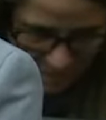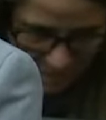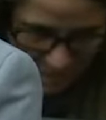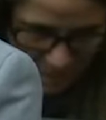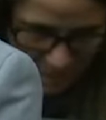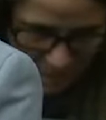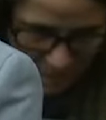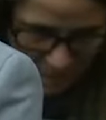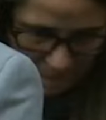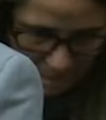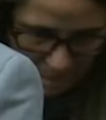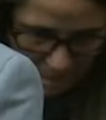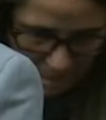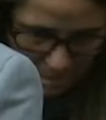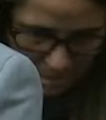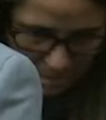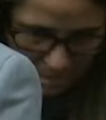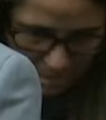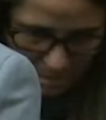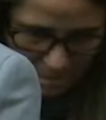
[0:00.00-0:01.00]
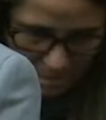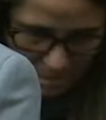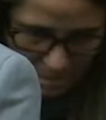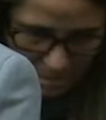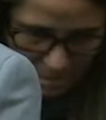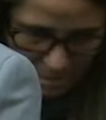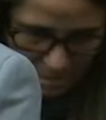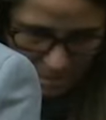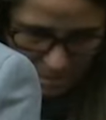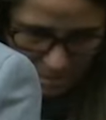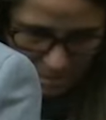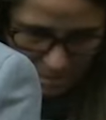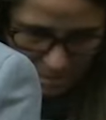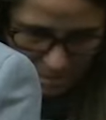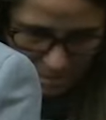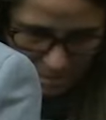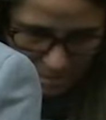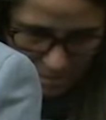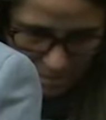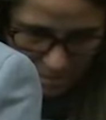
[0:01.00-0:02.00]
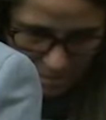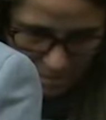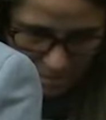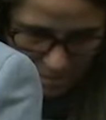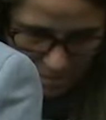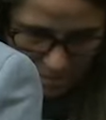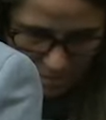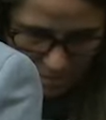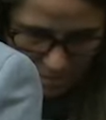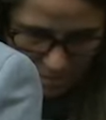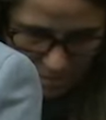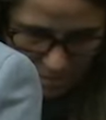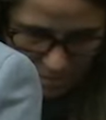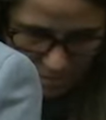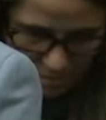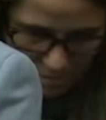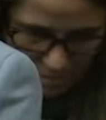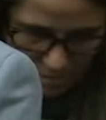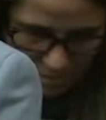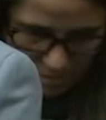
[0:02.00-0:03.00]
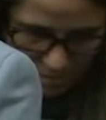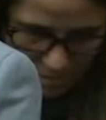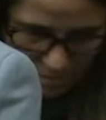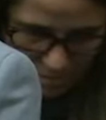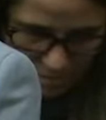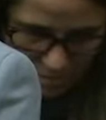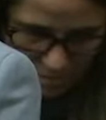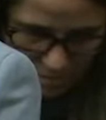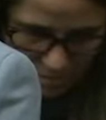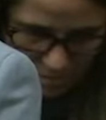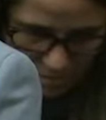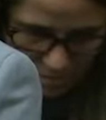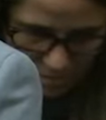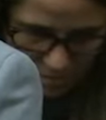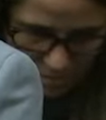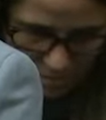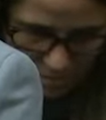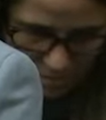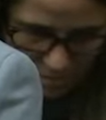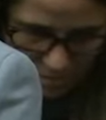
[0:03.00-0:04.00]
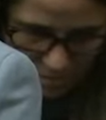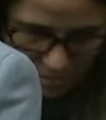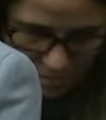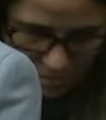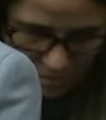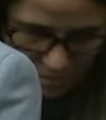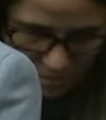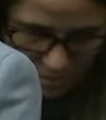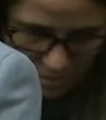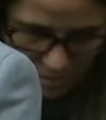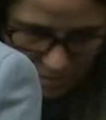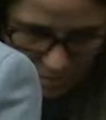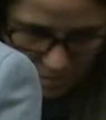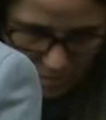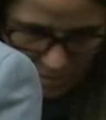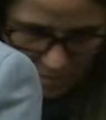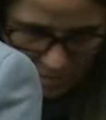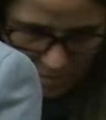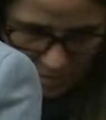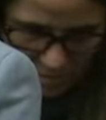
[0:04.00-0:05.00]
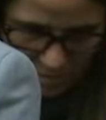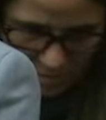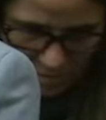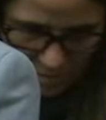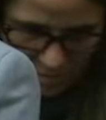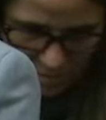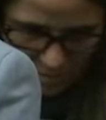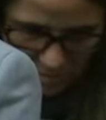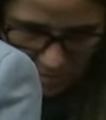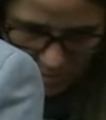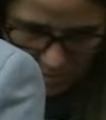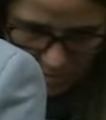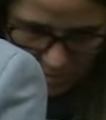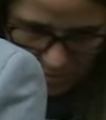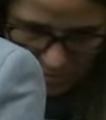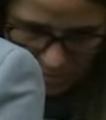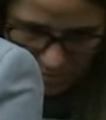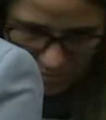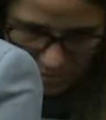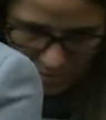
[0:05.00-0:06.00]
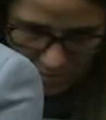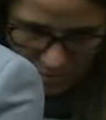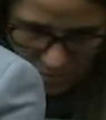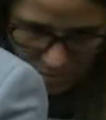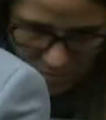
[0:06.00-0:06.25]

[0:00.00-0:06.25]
[no speech]